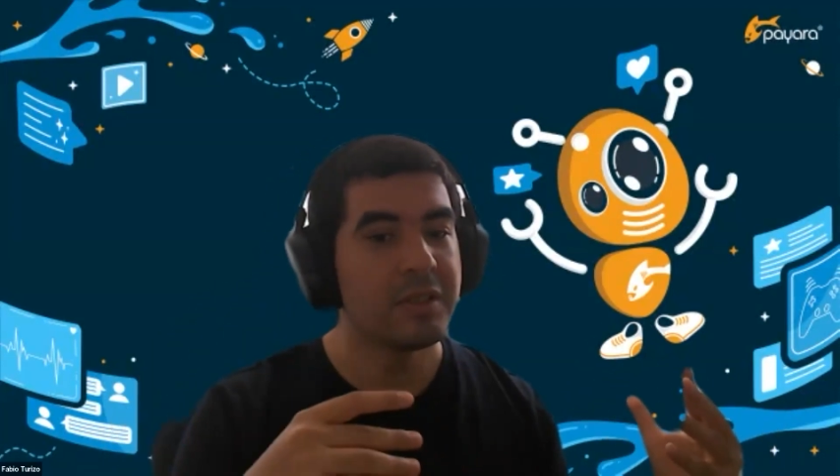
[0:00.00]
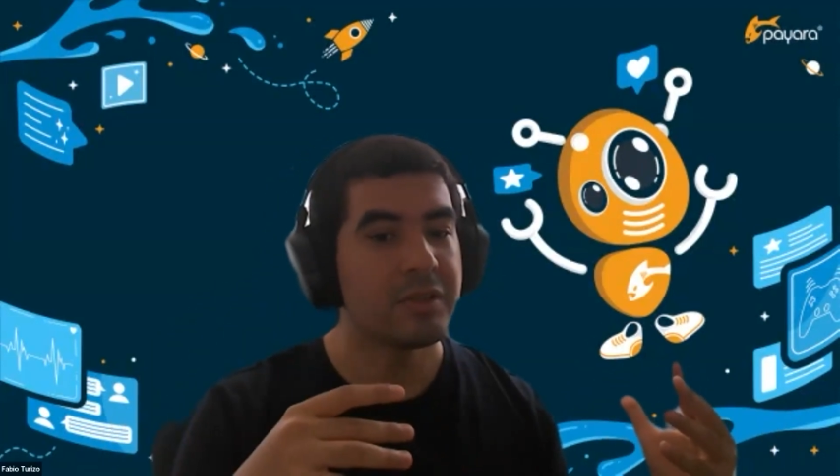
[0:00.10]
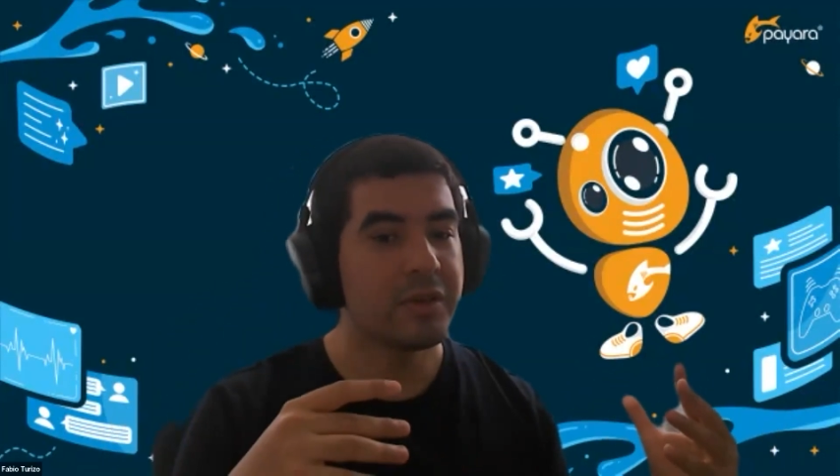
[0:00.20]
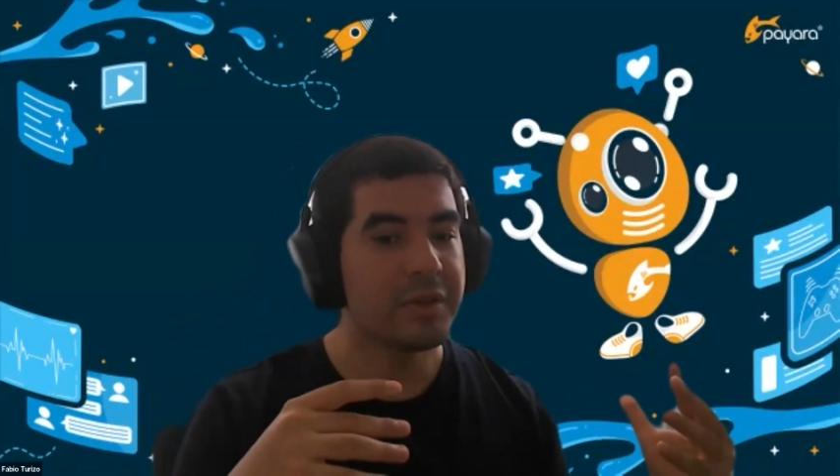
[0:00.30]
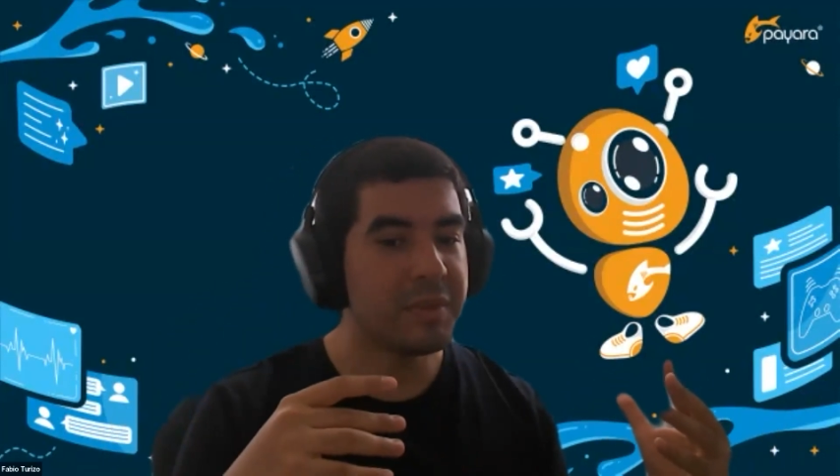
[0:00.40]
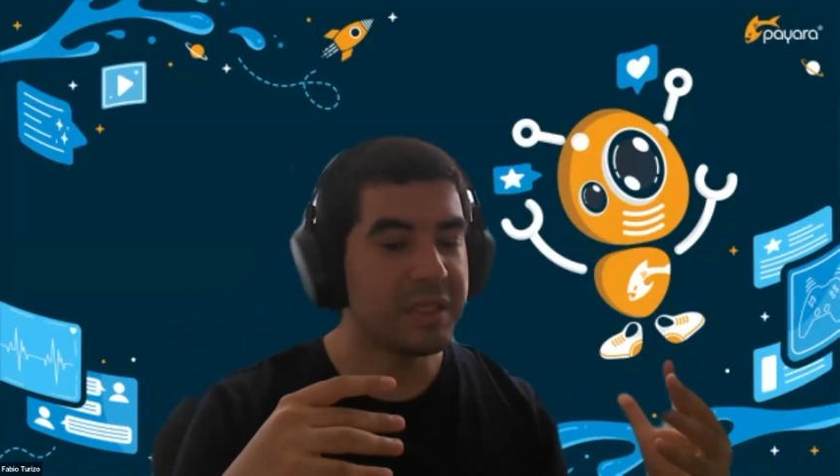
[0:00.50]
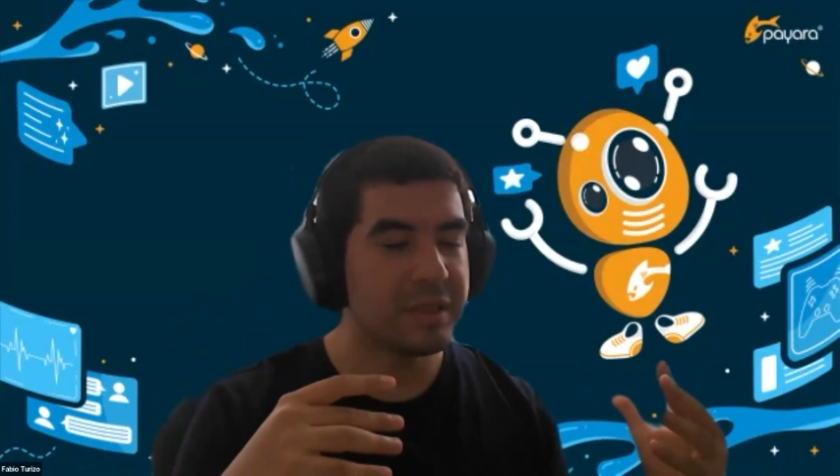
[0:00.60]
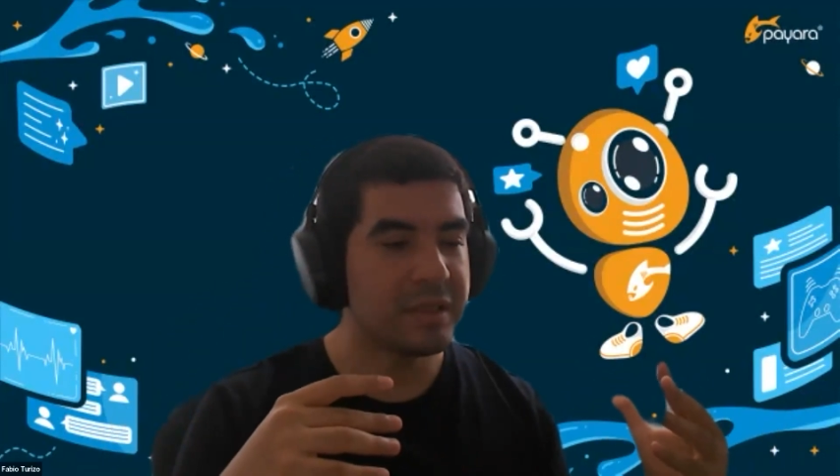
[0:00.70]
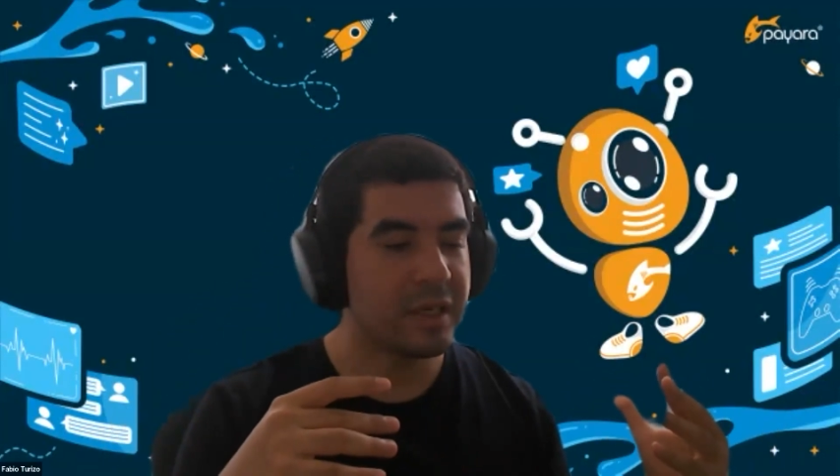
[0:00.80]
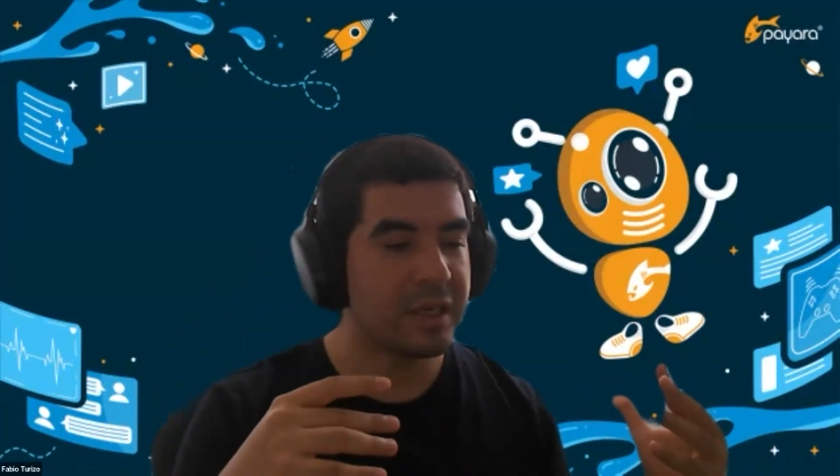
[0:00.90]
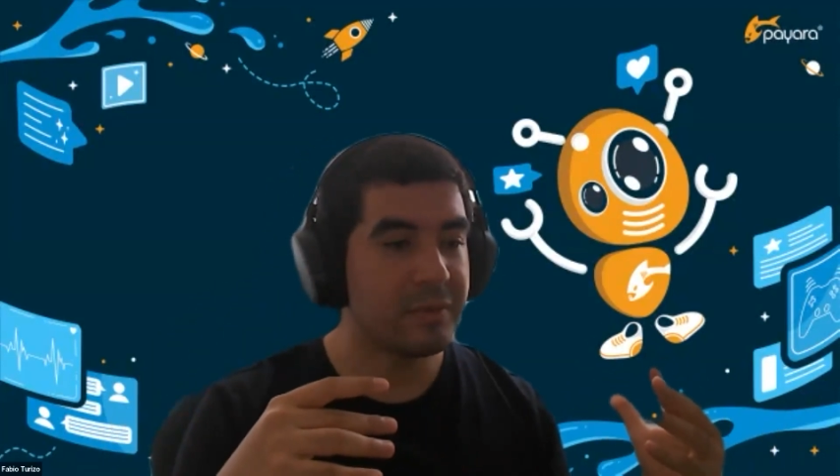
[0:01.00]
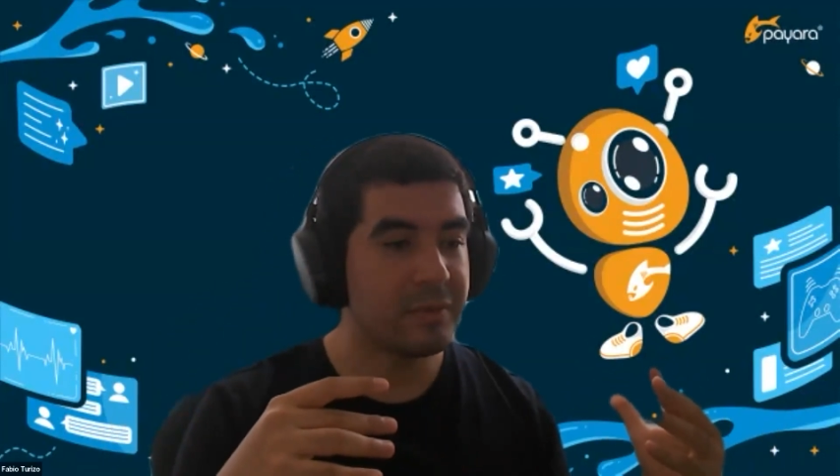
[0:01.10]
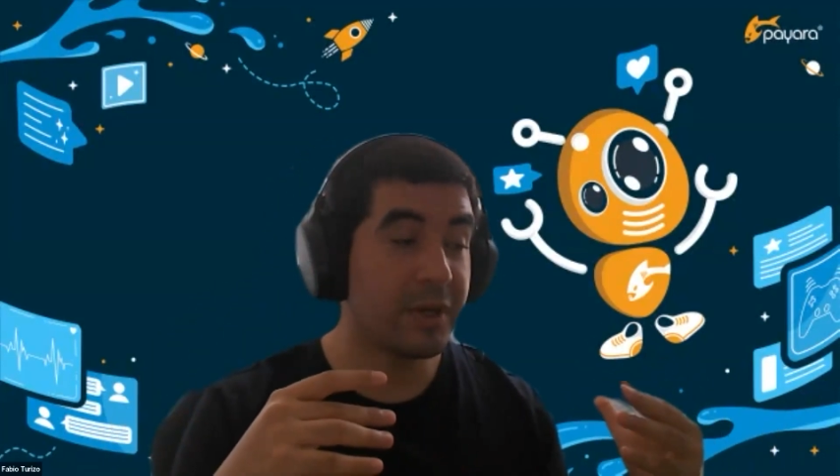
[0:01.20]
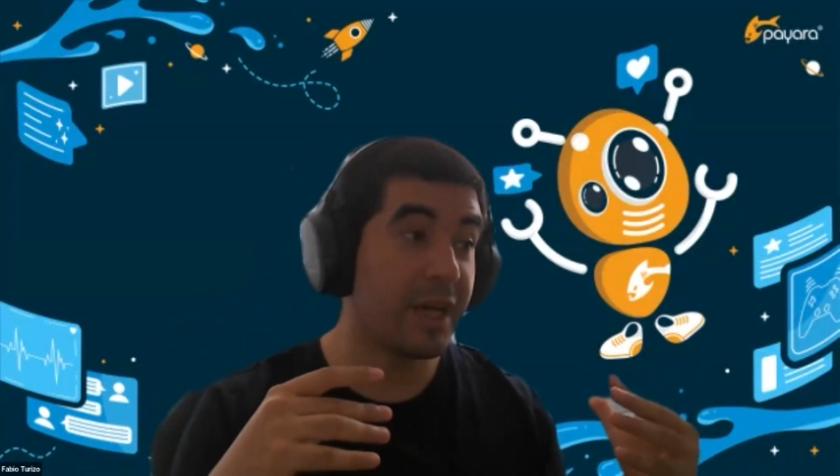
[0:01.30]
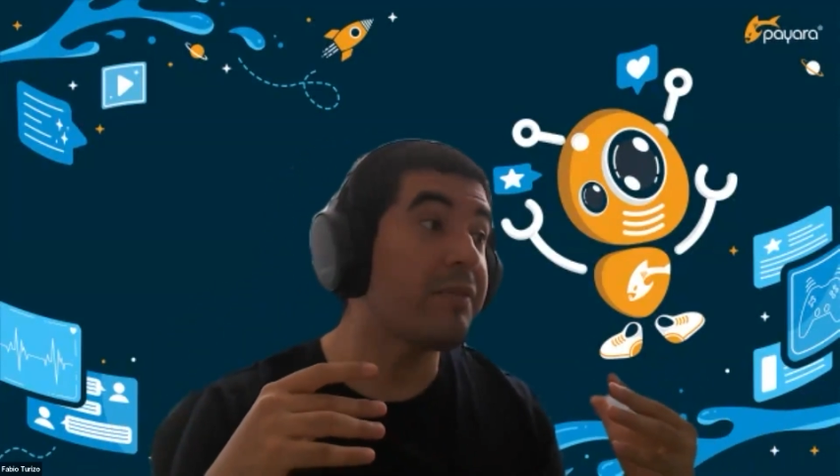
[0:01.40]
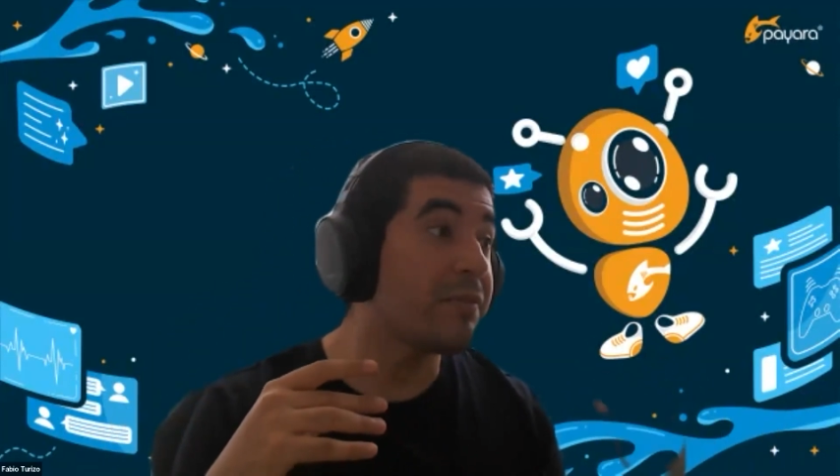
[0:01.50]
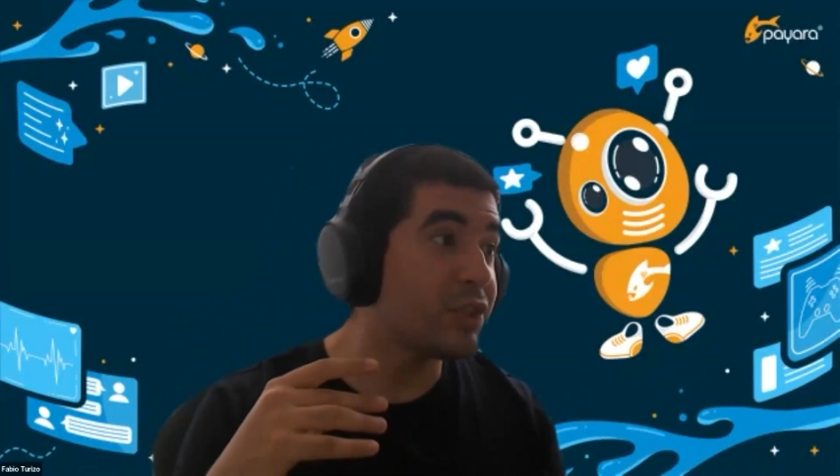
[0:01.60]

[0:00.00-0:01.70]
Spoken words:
So it means that we'll have